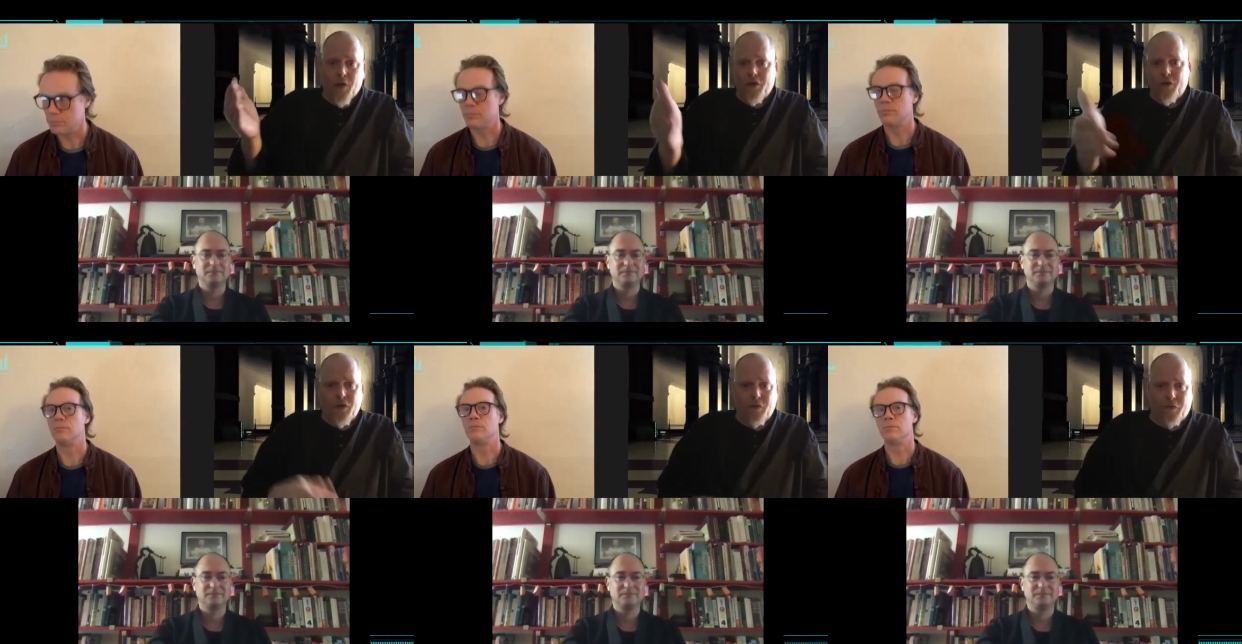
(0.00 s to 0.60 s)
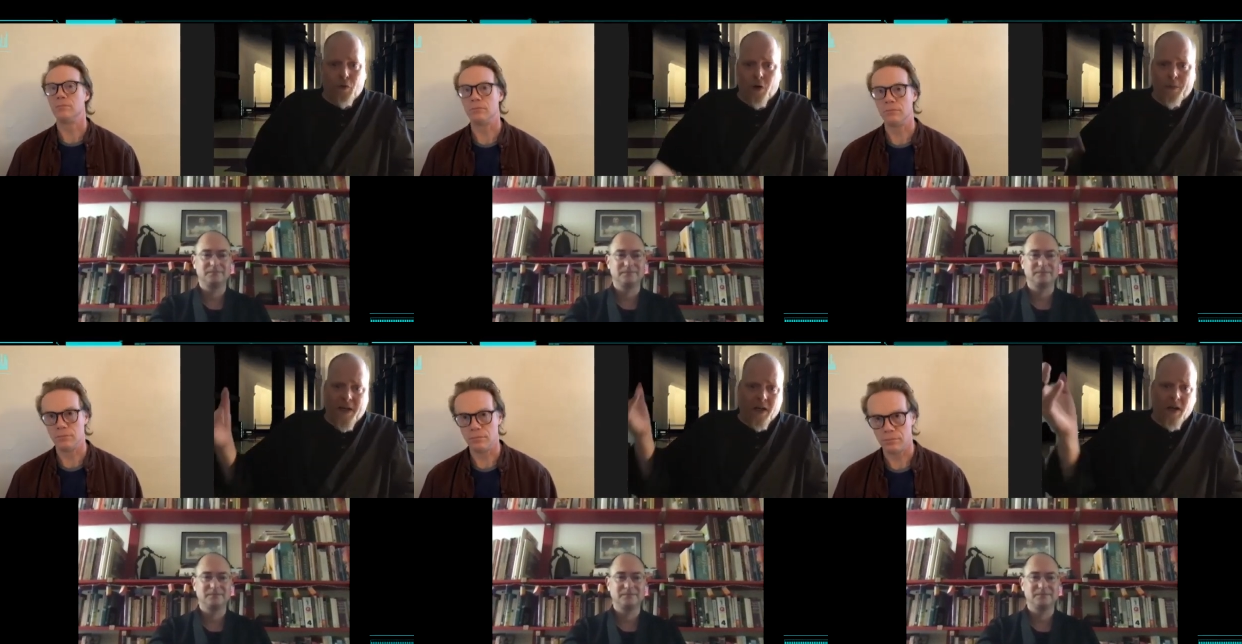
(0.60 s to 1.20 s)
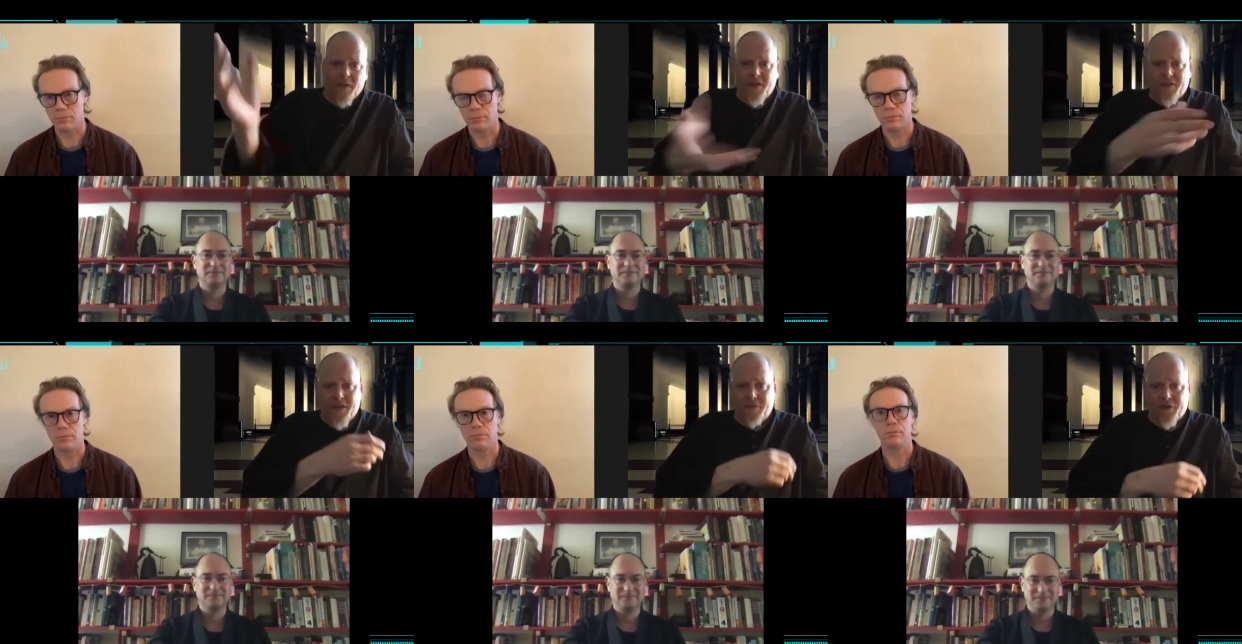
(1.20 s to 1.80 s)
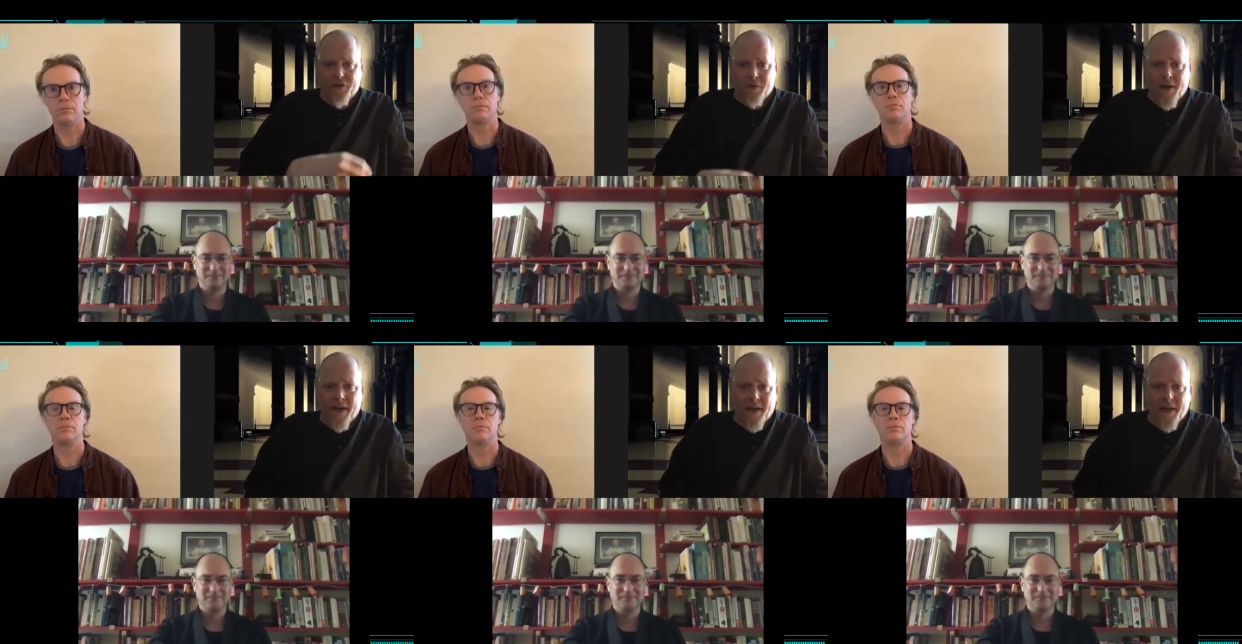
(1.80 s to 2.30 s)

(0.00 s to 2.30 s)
Speaker 1: to do this form here on this different terrain.